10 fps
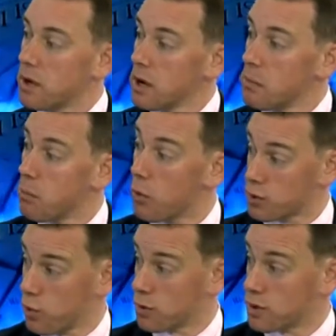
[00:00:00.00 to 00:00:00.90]
more
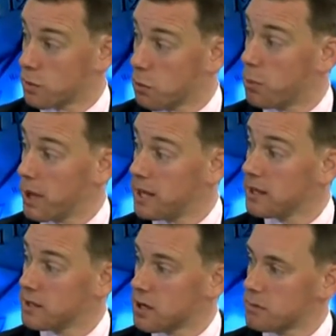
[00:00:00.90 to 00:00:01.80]
towards a double B
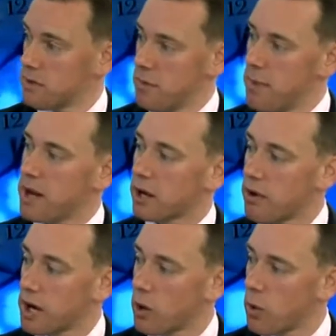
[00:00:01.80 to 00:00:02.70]
in terms of the better
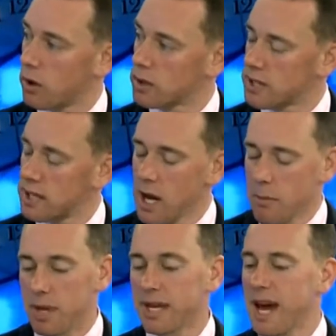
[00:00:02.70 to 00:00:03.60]
credit quality.
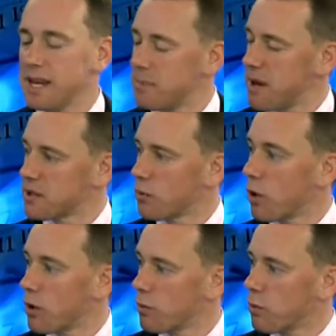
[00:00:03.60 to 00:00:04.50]
But again, it depends on
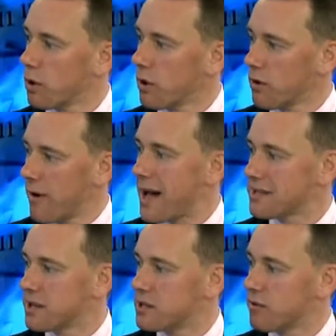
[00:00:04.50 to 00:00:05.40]
what other
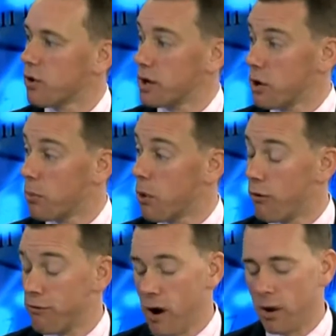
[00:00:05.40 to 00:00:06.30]
assets you've got in your
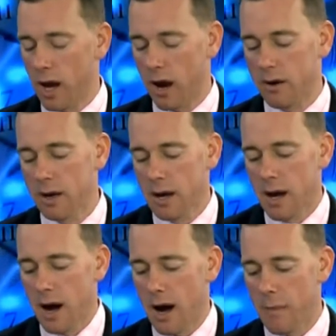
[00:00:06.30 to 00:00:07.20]
portfolio.
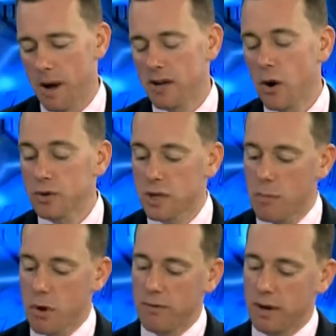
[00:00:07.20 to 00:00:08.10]
Sure. And also
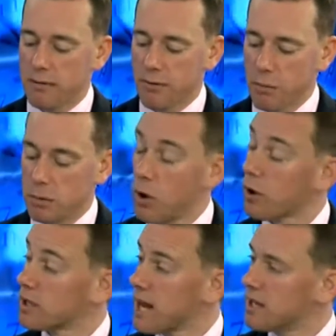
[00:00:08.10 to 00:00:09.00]
moving from longer
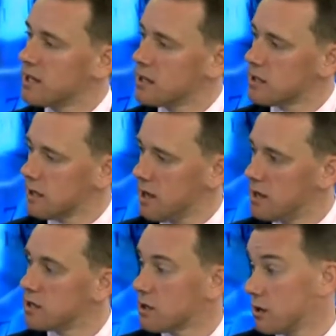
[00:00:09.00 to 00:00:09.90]
dated
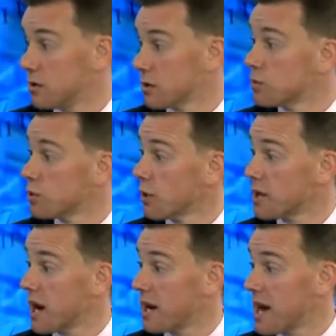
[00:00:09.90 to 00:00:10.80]
into some shorter
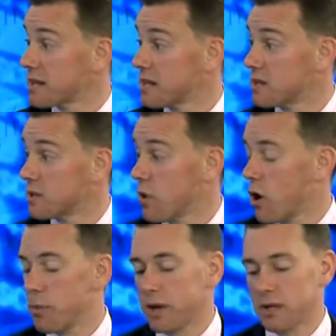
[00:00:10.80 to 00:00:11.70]
dated assets as
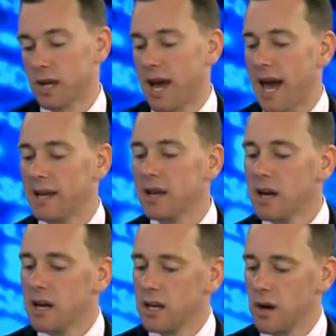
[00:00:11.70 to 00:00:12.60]
well, because again,
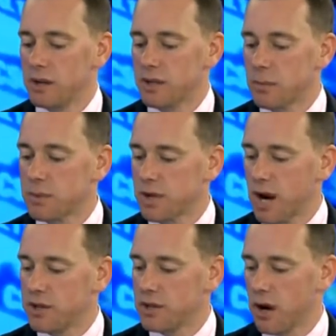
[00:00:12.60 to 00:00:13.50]
you know, at some
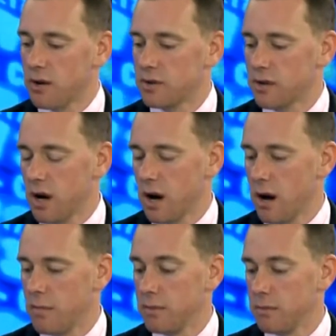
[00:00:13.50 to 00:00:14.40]
stage those
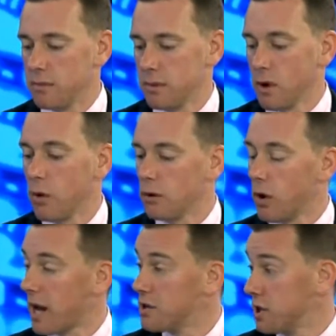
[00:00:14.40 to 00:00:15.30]

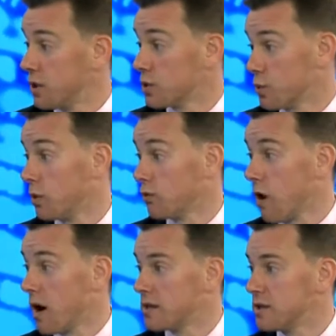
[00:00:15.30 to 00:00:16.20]
long end yields will
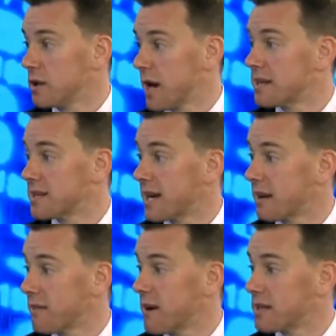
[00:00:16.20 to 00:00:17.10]
rise and you can take a
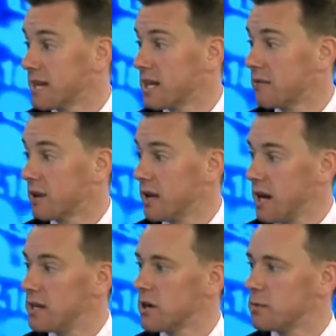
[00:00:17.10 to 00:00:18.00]
fairly significant hit
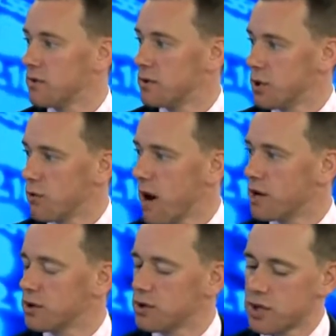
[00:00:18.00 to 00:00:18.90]
in terms of the
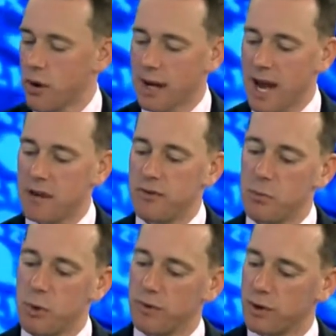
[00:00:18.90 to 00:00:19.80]
duration. So again, if you're
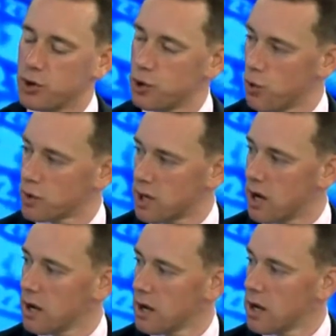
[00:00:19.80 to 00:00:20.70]
moving shorter,
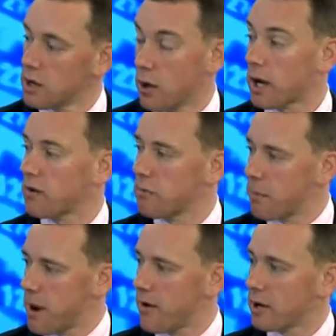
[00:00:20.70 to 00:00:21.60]
you're kind of
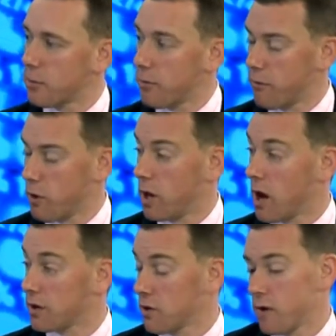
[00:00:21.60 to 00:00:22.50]
preparing your portfolio
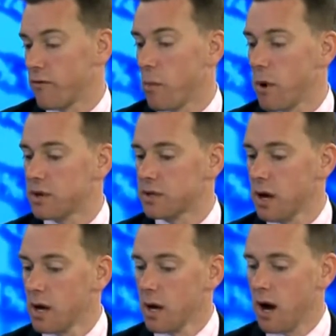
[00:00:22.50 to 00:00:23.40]
and kind of almost
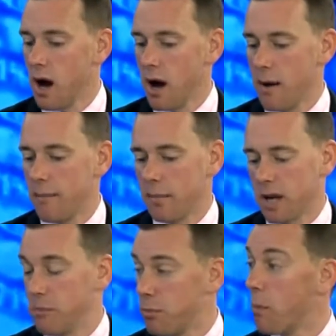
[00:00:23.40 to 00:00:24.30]
kind
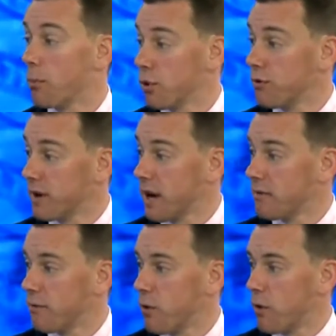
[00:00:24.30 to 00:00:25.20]
of bomb-proofing it
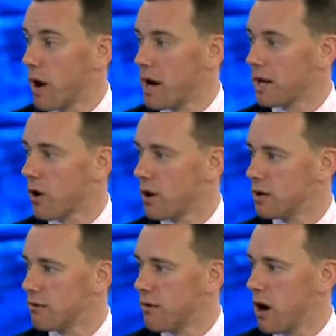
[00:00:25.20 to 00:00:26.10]
for any kind
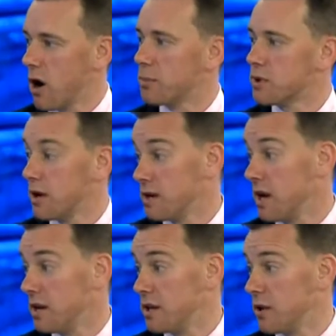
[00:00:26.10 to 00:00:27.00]
of upturn
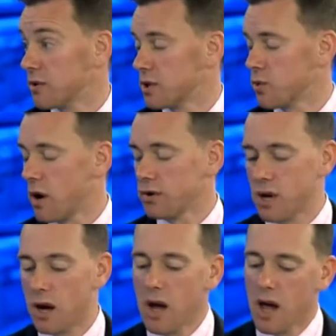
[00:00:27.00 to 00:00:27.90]
in yields as well.
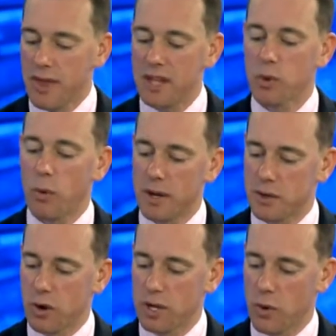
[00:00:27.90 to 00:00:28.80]
So that's what we're
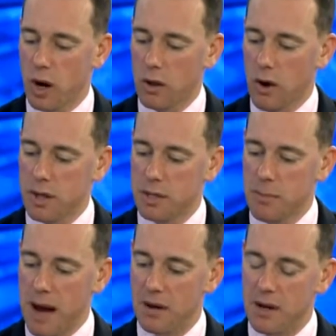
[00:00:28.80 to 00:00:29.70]
talking to our clients
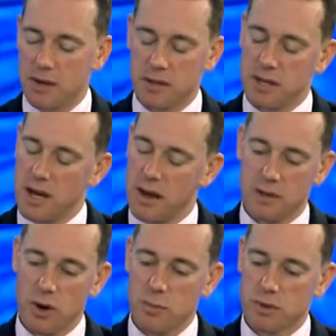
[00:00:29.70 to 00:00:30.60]
about. And yeah, in
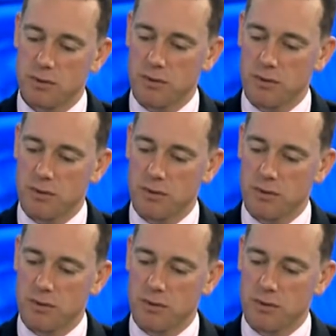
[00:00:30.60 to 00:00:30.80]
terms of